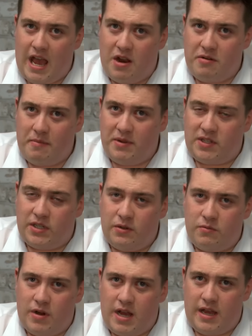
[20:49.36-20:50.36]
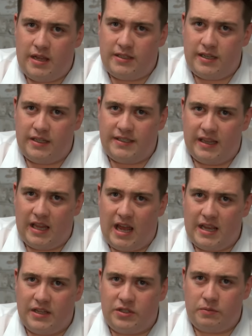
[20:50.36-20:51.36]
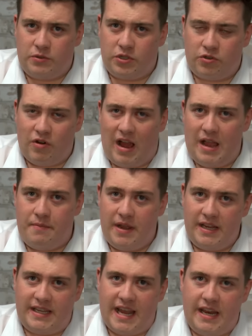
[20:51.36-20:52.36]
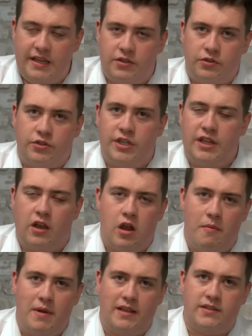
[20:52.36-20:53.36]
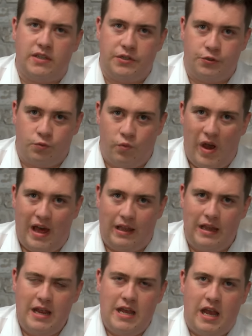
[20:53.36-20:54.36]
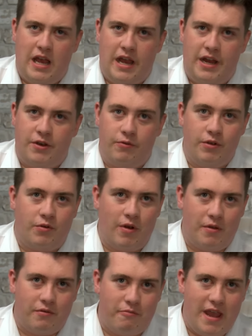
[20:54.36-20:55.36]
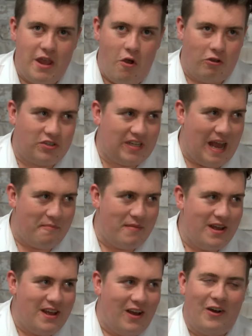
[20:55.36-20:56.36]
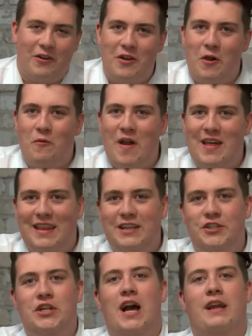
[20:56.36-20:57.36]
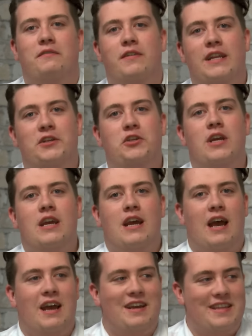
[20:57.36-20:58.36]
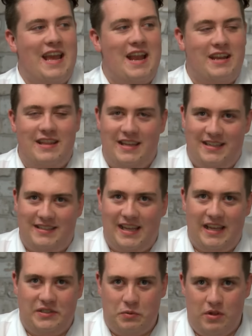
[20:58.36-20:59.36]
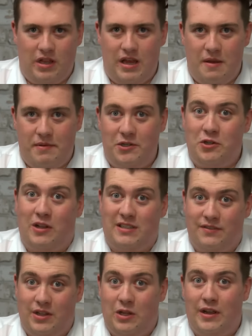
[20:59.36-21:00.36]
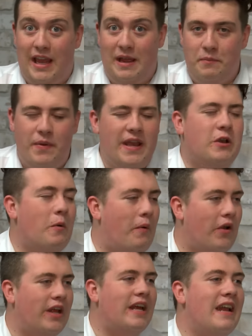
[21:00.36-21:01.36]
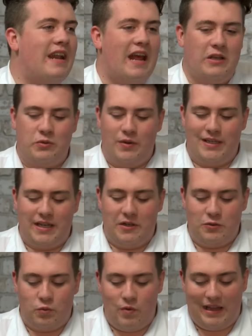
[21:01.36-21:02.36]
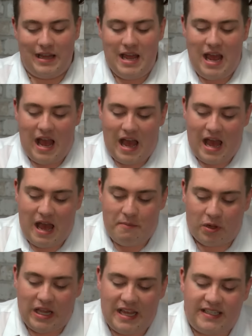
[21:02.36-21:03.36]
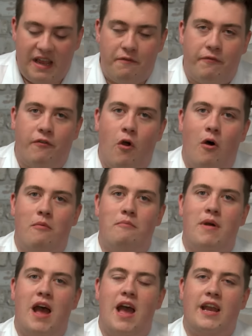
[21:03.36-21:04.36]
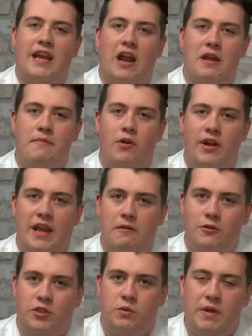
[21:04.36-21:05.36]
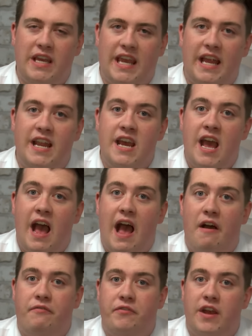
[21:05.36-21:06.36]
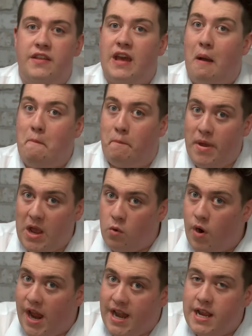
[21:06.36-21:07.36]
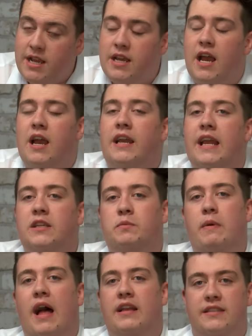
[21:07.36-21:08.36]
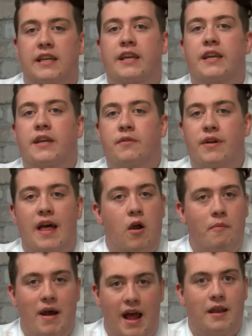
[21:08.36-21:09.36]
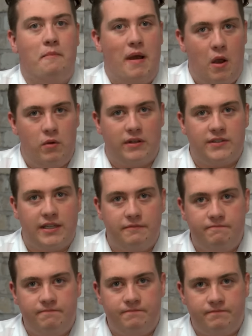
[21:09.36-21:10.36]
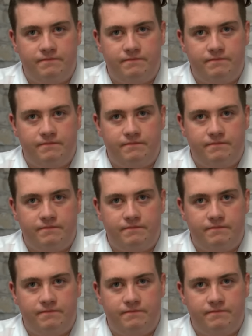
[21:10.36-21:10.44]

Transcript: Remember to like and subscribe and get in touch in the comments as well. Do you agree with me or Sam on where Leeds United finish at the end of this season? We'll be sure to have a look at it and pick up it next week as well. But let's hear from Gary Monk. He was speaking after that big win against Barnsley with our man, Matt Wilson.